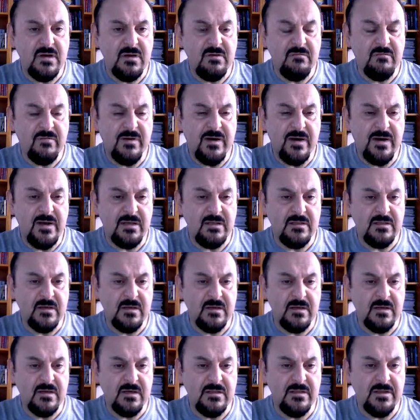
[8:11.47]
while
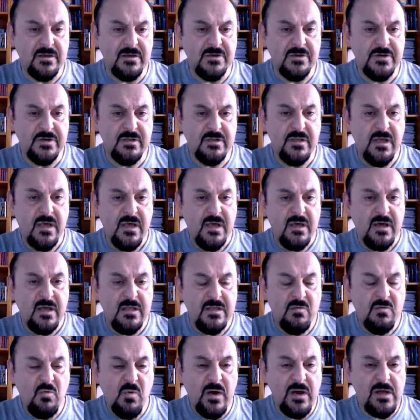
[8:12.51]
condition, and
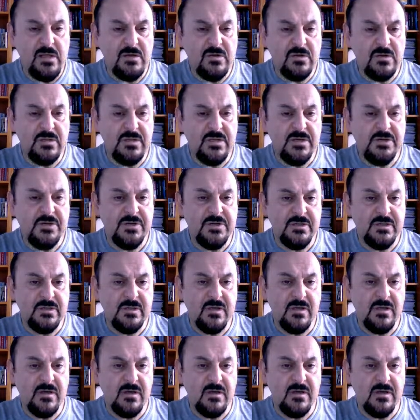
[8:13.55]
while condition
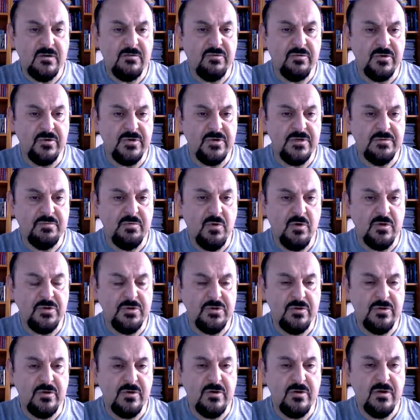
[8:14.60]
corresponds
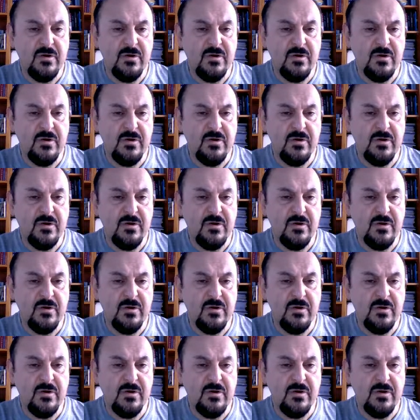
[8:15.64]
to